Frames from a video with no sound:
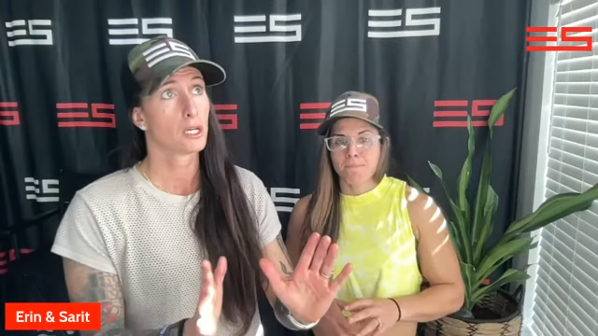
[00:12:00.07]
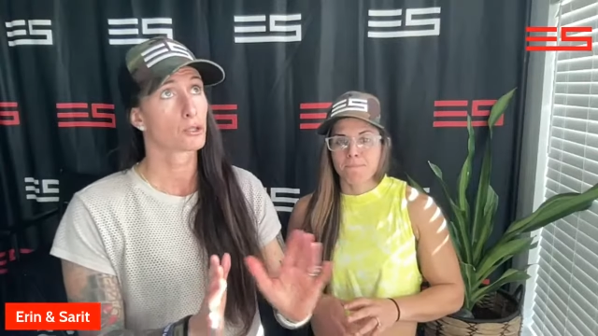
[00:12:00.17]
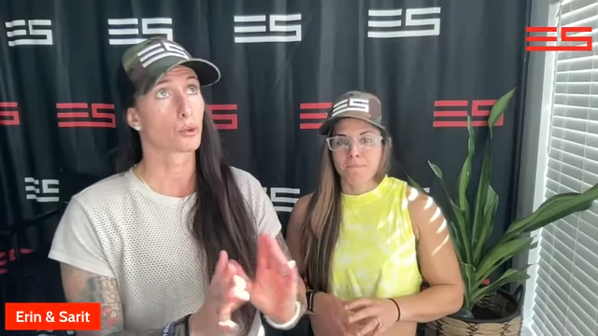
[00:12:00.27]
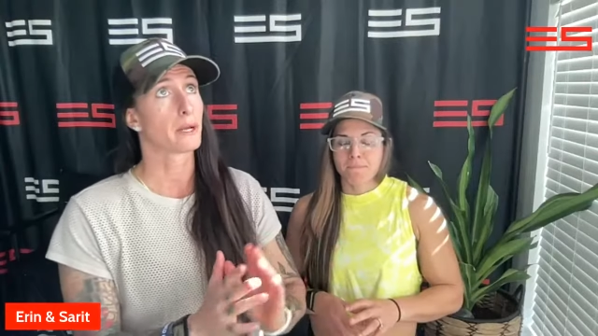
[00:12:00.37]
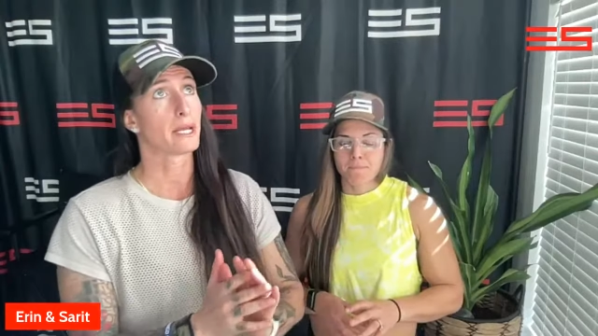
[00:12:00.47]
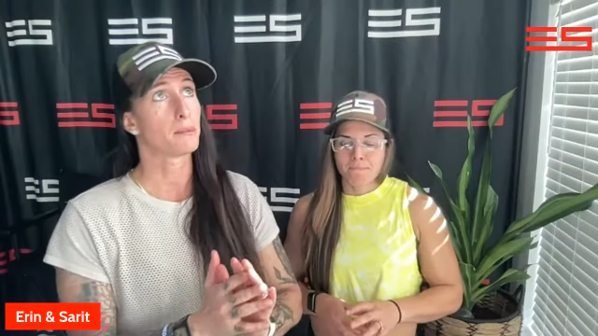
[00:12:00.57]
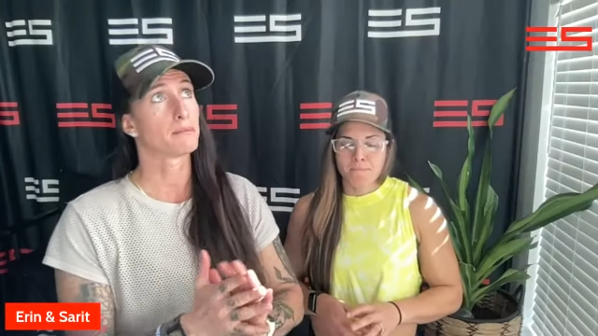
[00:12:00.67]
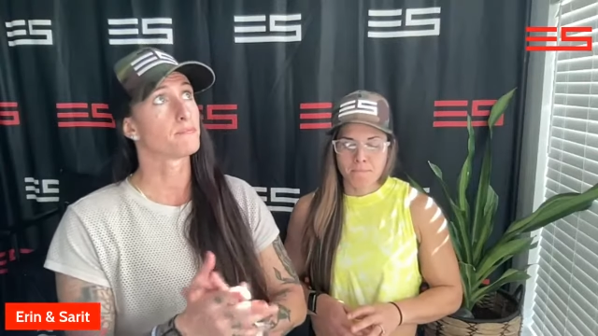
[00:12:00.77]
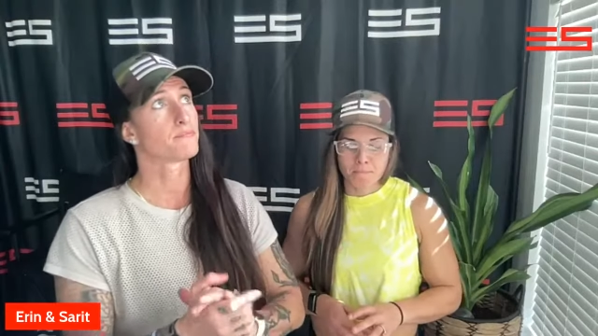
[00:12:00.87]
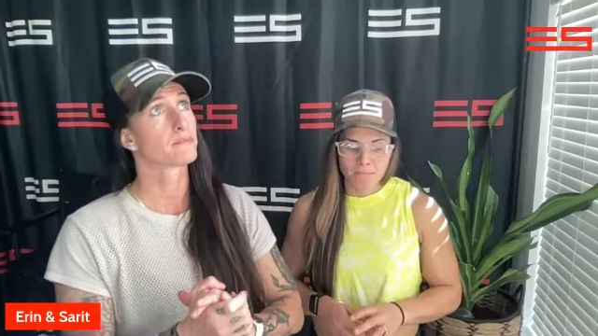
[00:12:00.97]

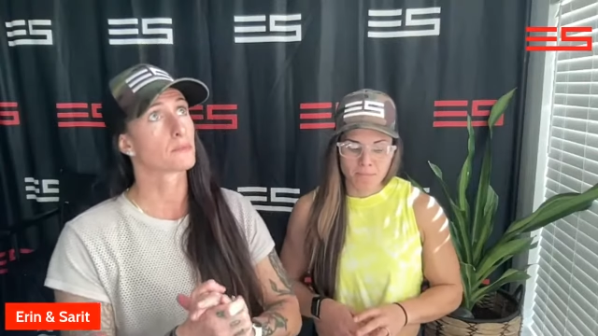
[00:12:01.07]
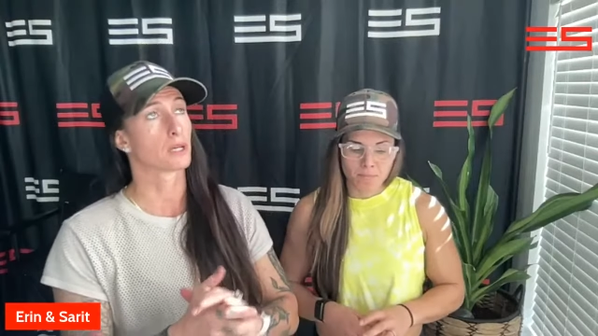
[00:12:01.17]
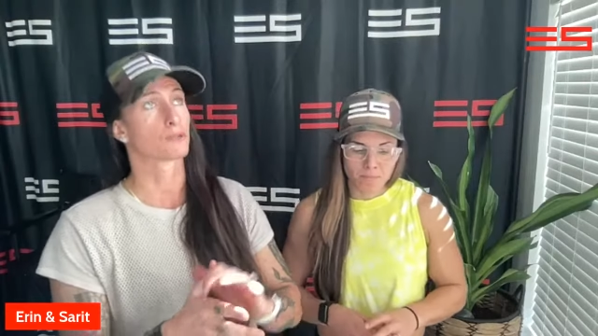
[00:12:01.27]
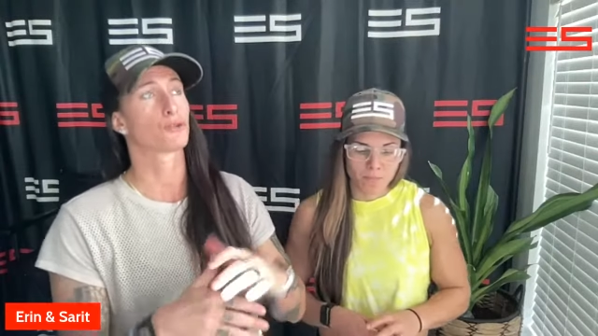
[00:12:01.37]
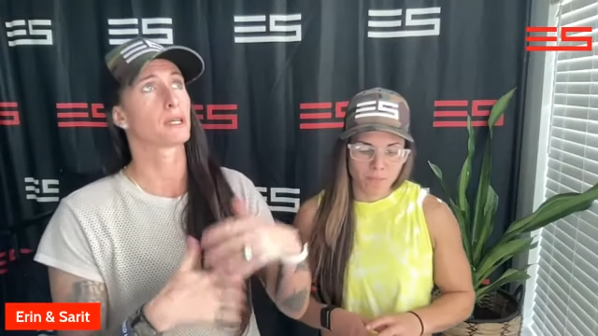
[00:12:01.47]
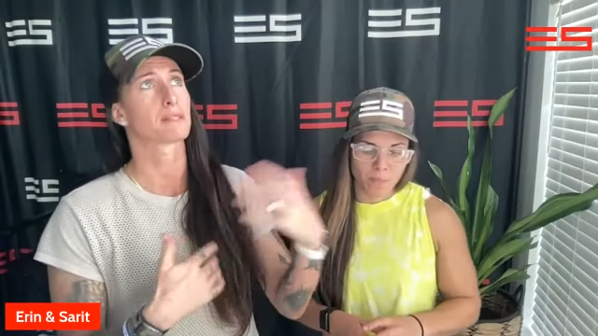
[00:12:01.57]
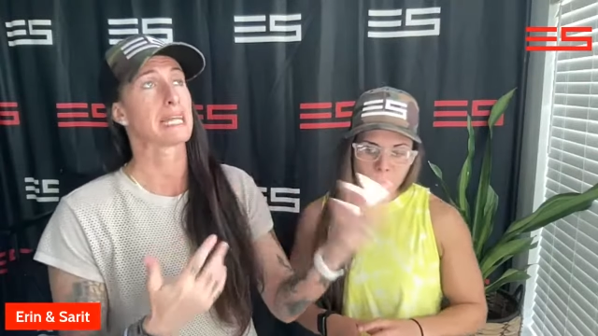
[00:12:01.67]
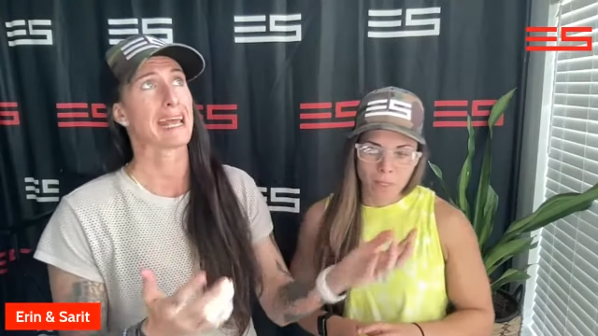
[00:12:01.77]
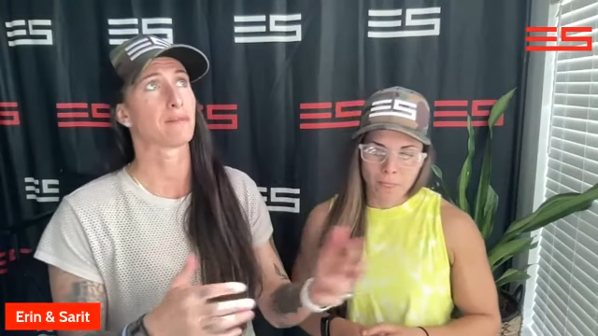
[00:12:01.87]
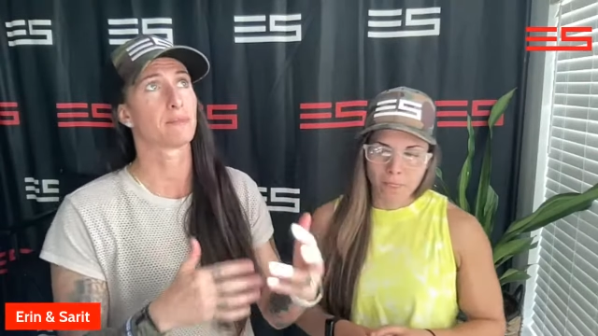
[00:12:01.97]
Speaker 1: 20 or
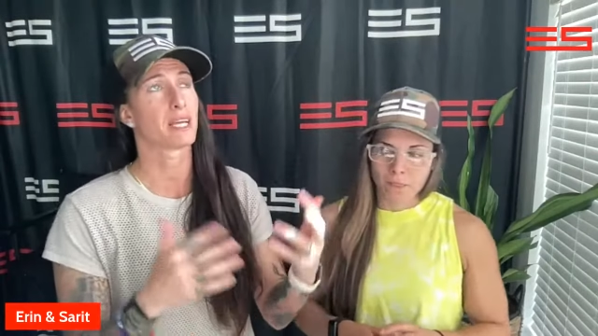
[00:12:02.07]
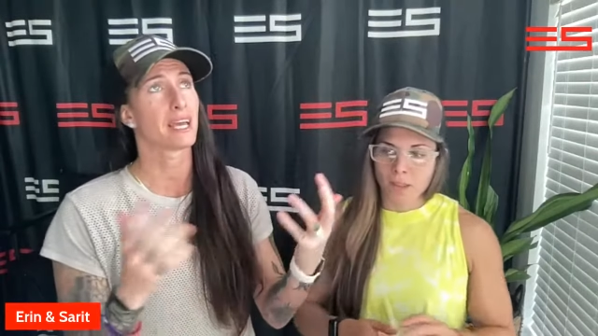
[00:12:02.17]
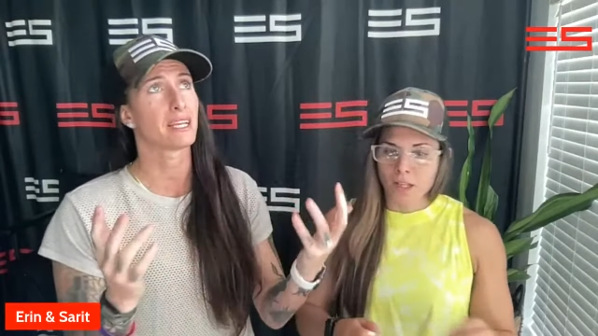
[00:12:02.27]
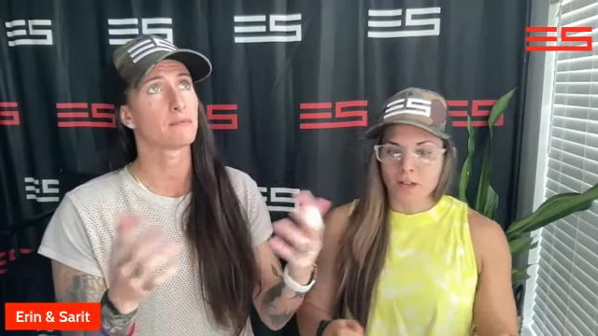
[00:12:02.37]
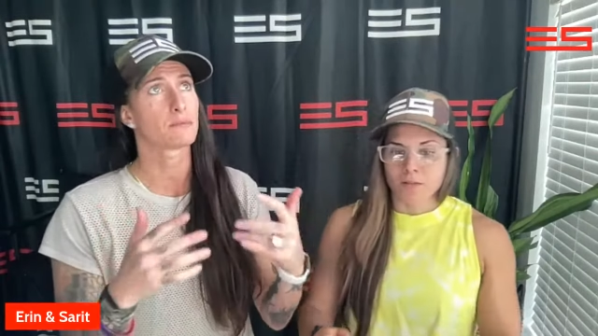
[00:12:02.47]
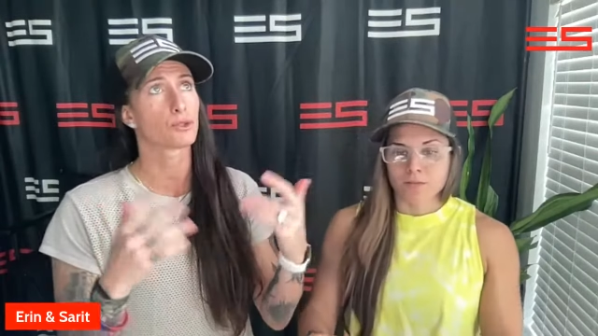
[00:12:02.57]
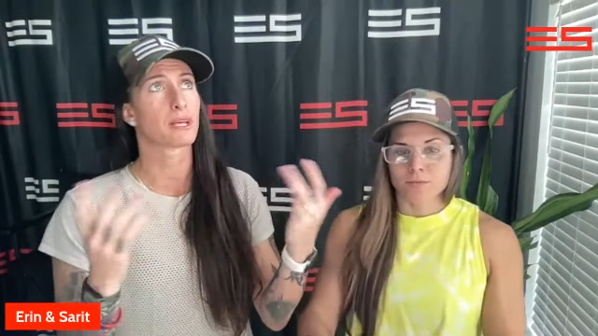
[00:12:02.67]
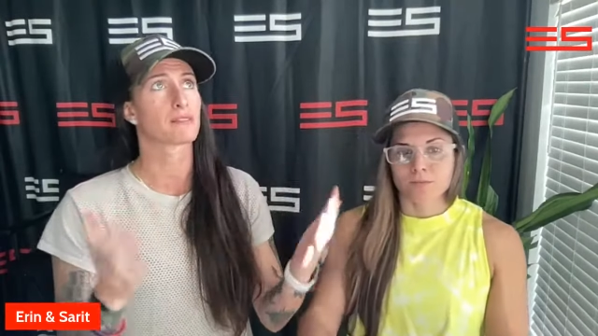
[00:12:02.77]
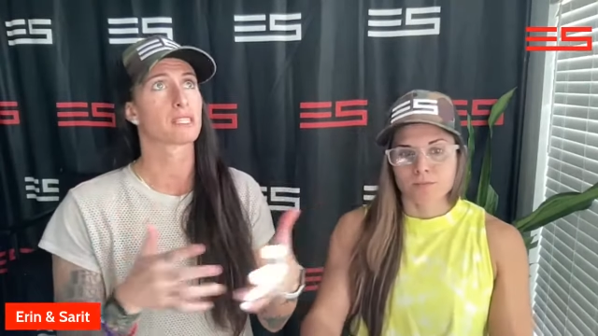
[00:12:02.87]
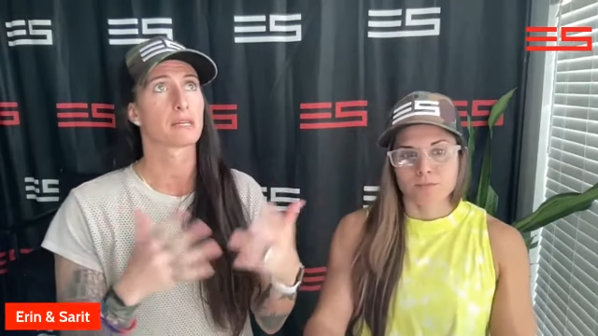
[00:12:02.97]
2008,
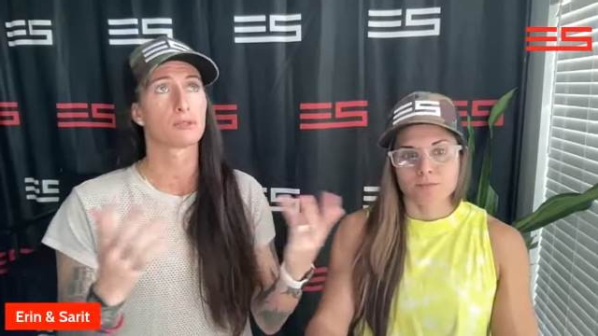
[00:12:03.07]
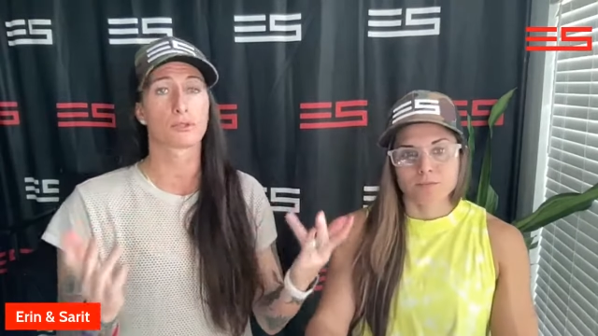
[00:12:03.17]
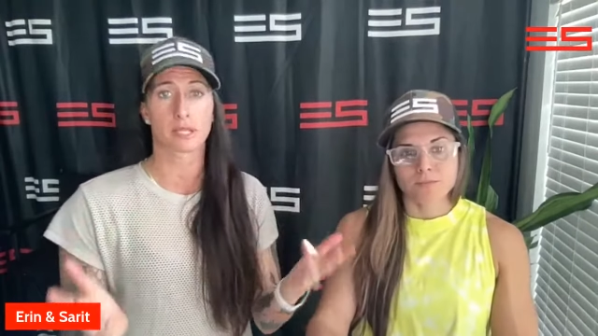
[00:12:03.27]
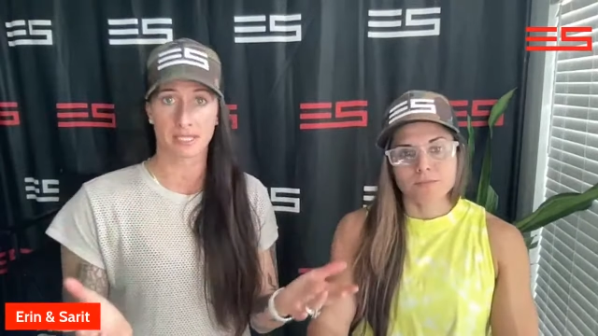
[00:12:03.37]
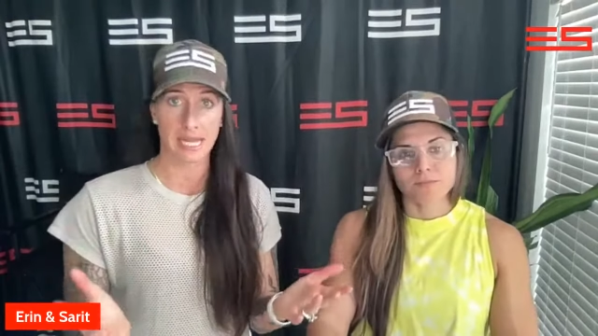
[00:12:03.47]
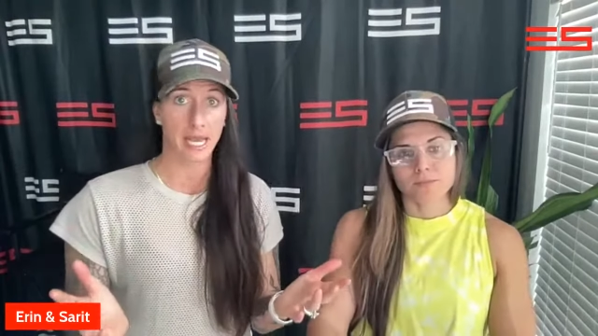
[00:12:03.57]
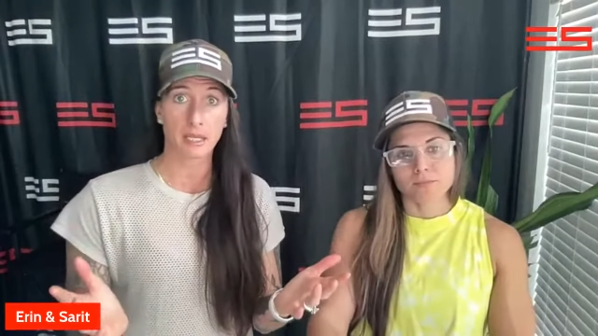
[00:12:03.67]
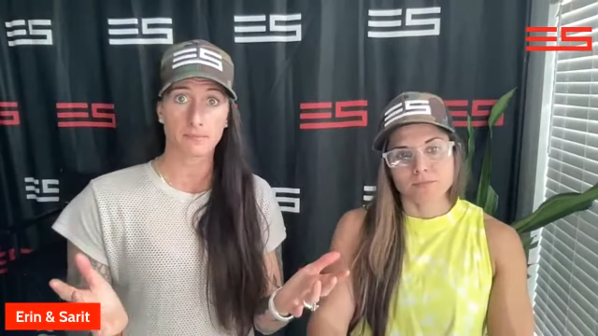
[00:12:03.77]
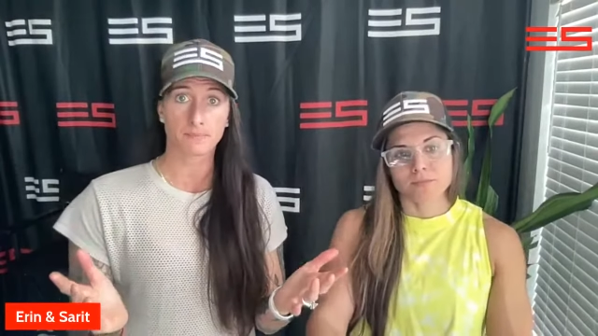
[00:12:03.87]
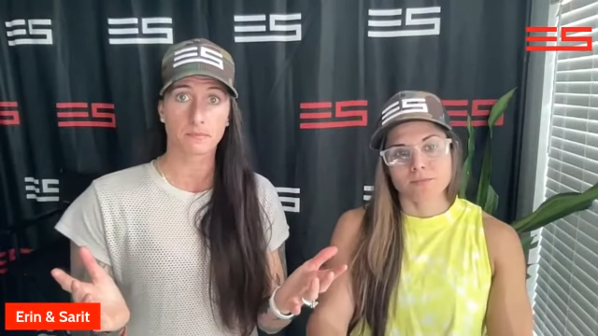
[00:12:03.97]
2007,
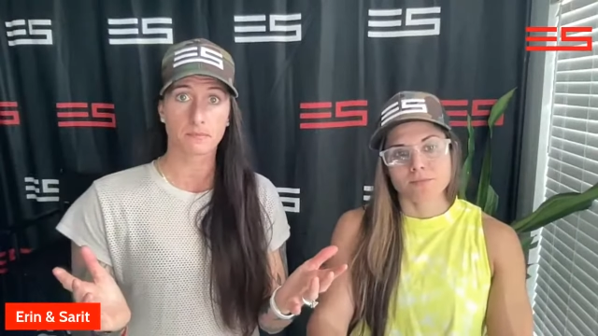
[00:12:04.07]
2008,